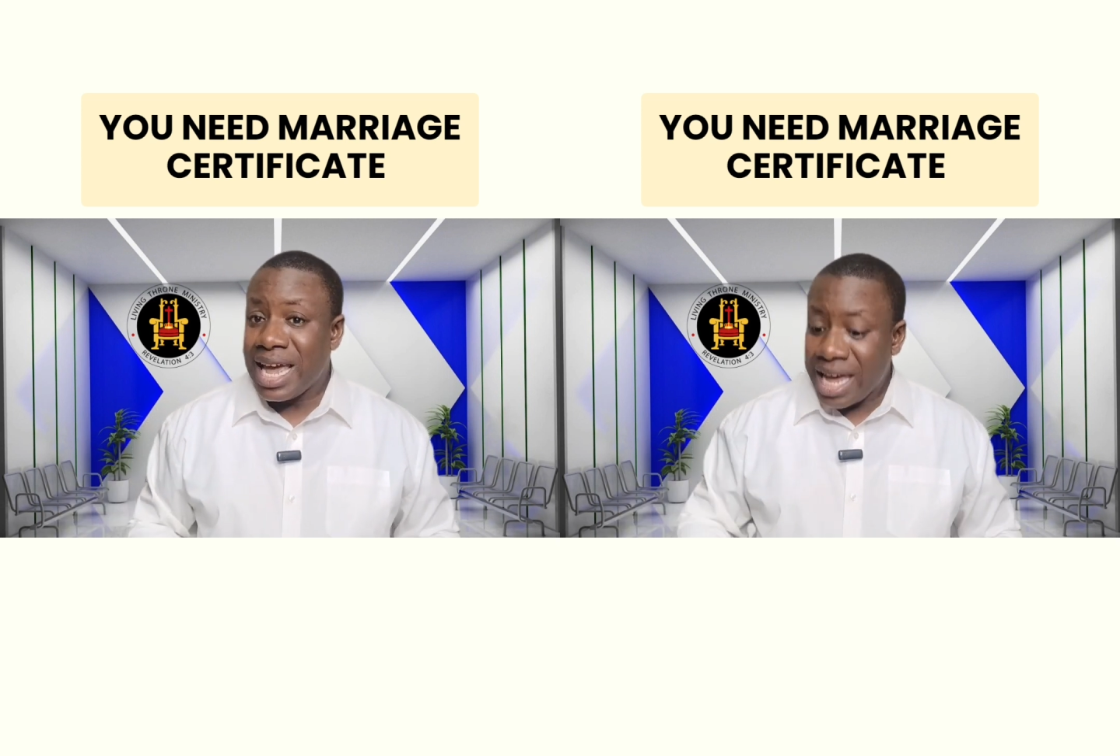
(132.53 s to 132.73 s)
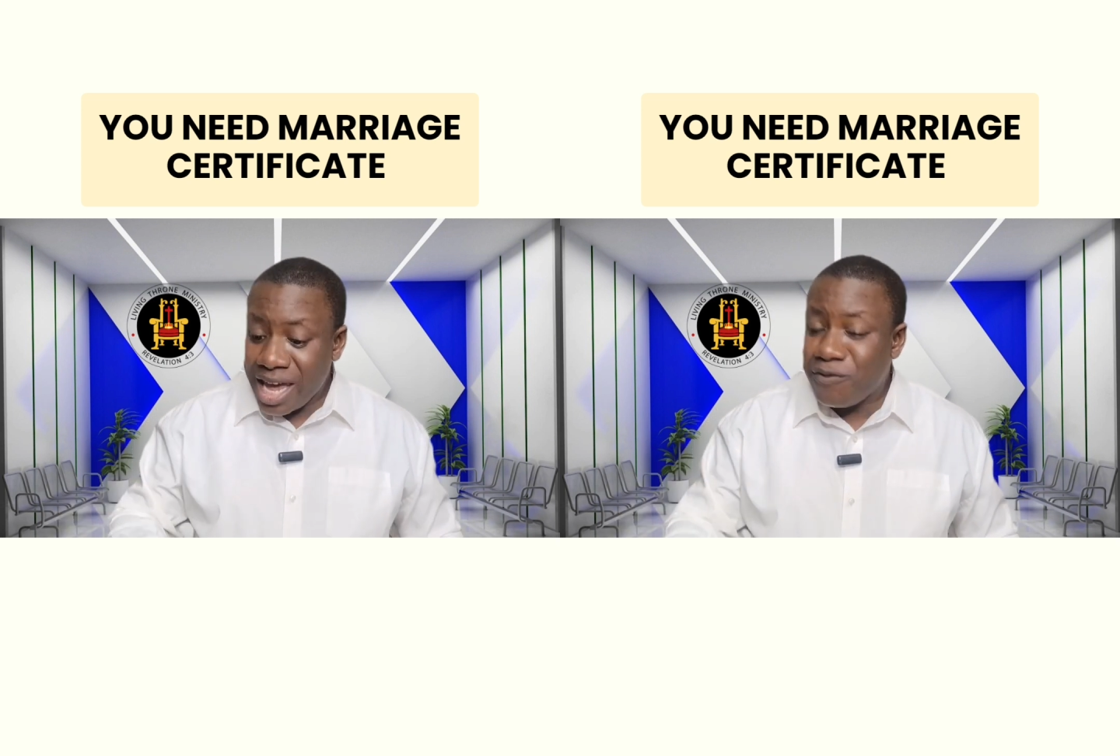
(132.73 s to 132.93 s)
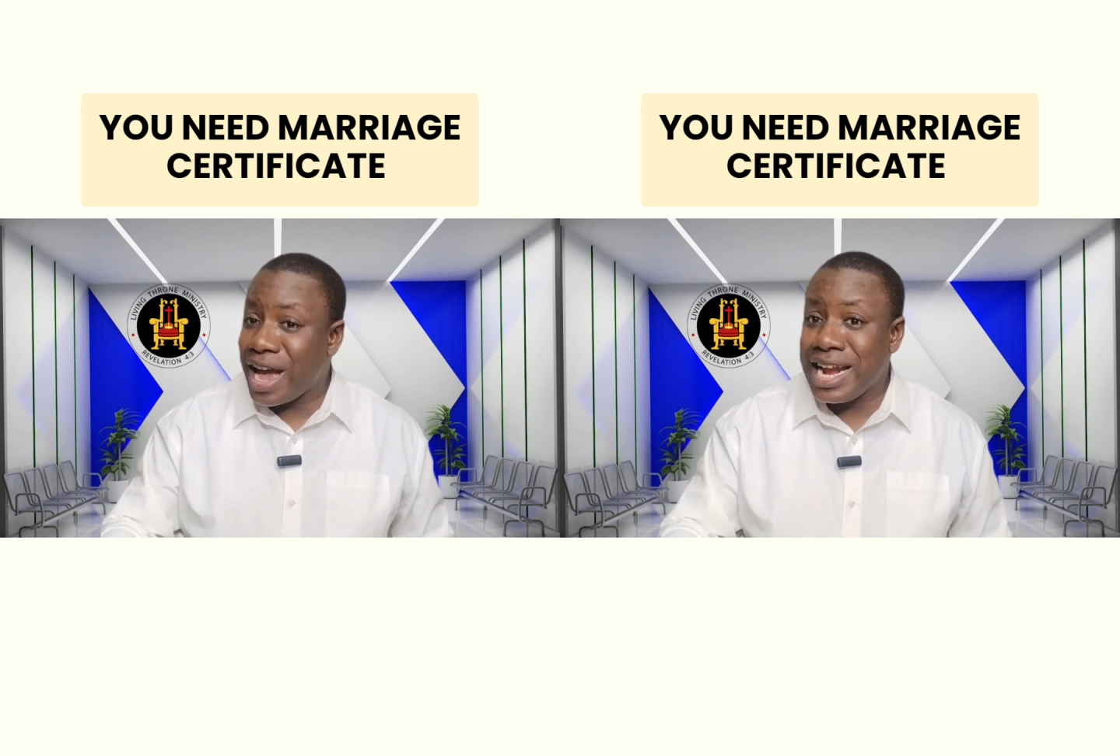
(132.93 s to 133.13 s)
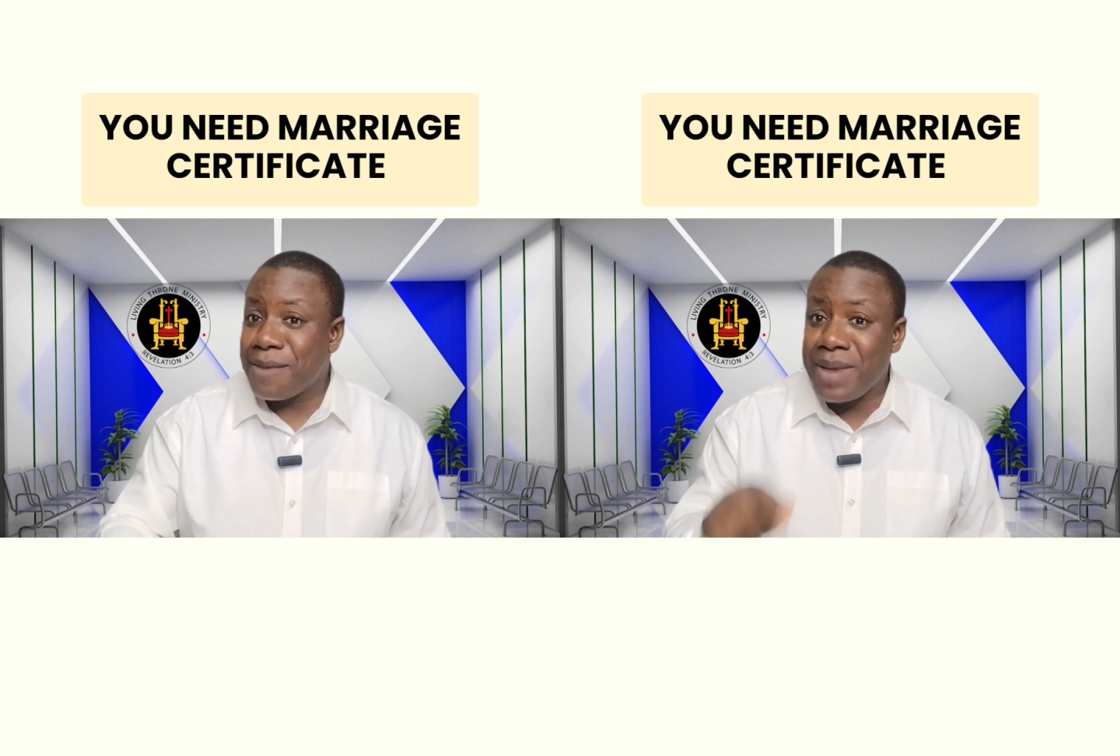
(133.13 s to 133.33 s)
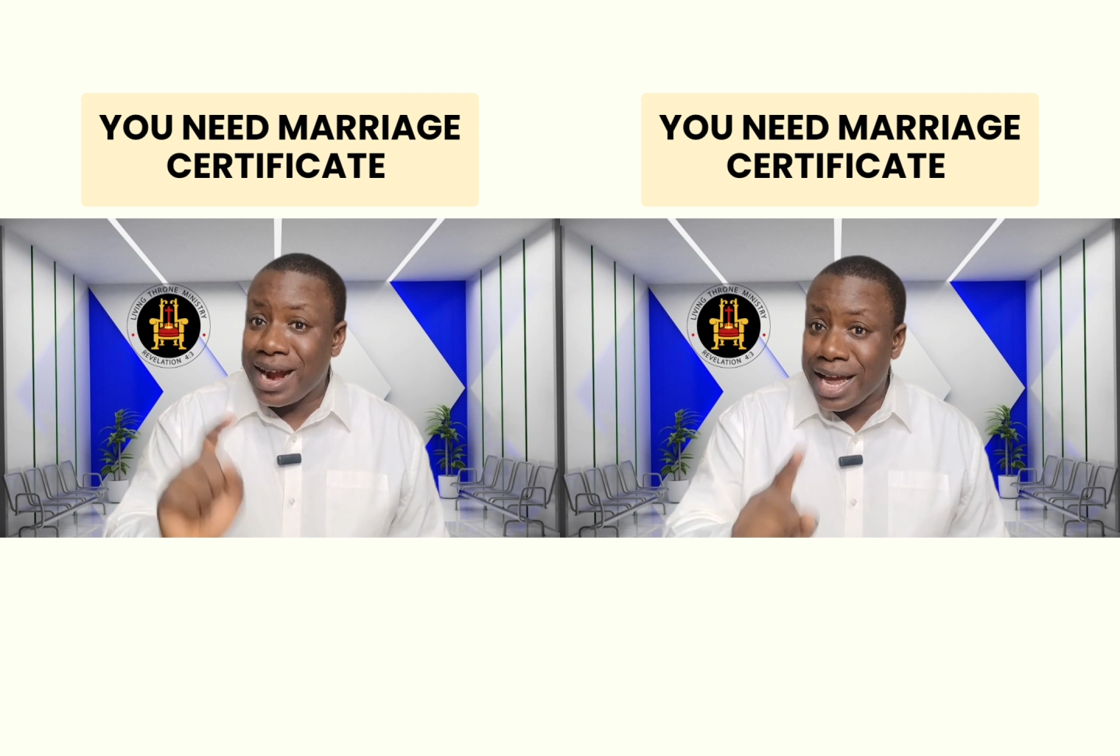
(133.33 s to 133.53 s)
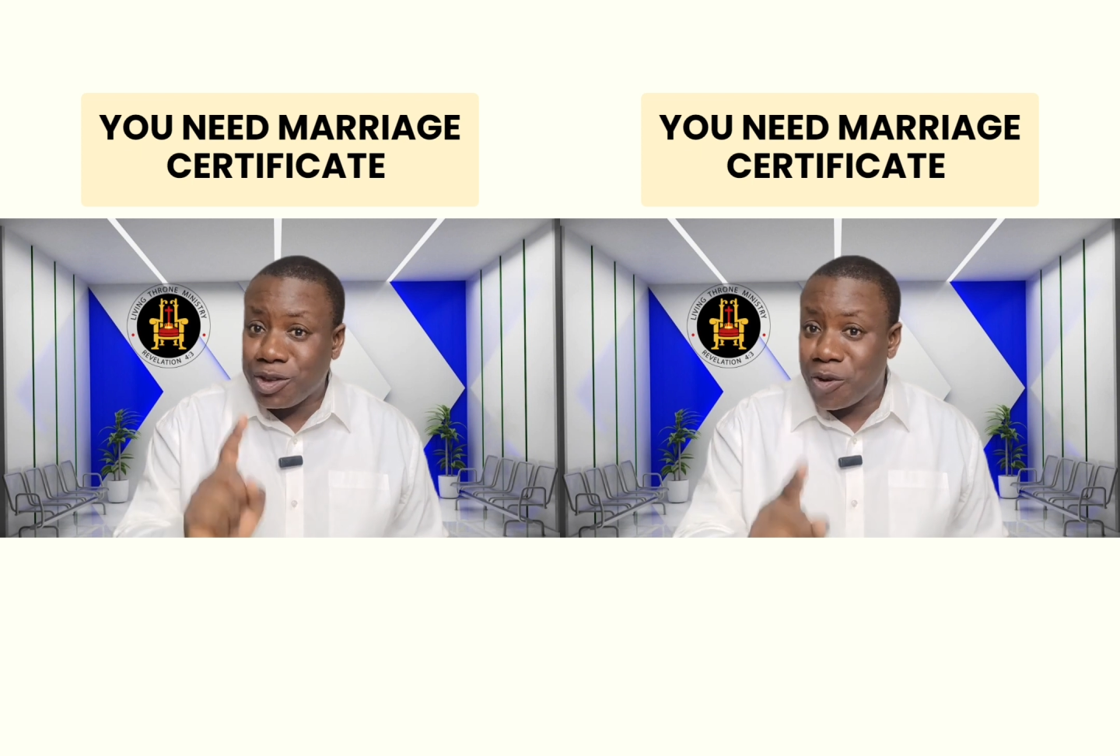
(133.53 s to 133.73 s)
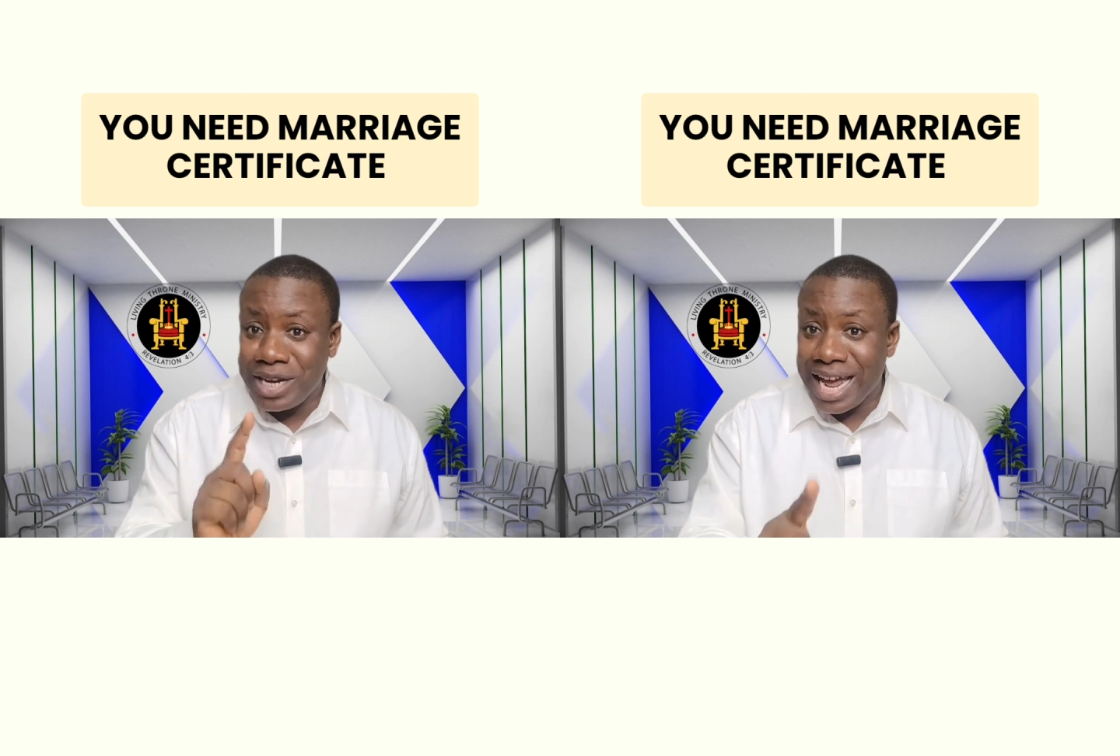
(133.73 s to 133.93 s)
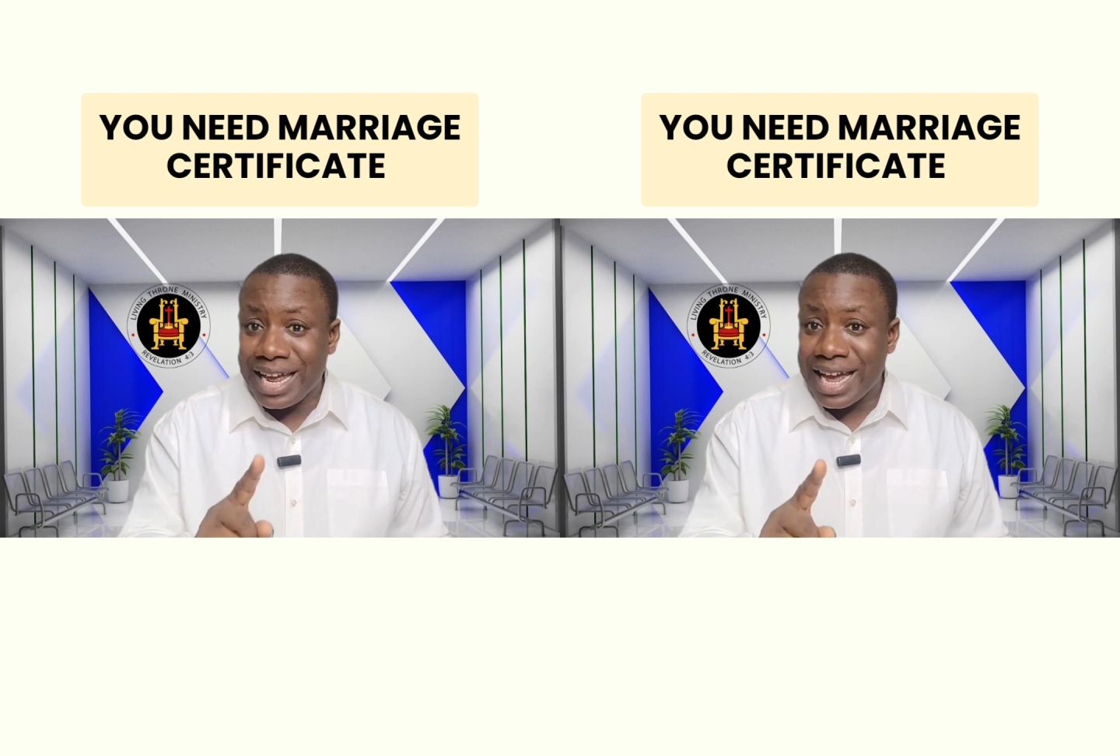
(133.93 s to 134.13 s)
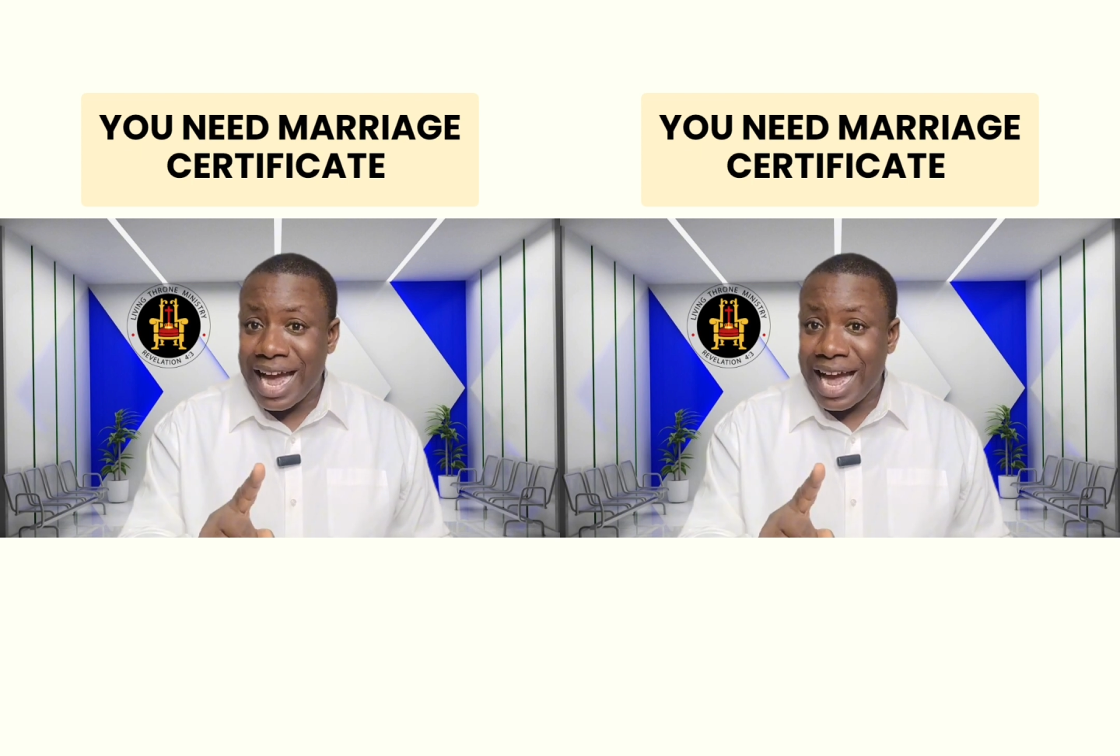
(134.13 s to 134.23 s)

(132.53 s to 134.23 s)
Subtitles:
If you're in a marriage today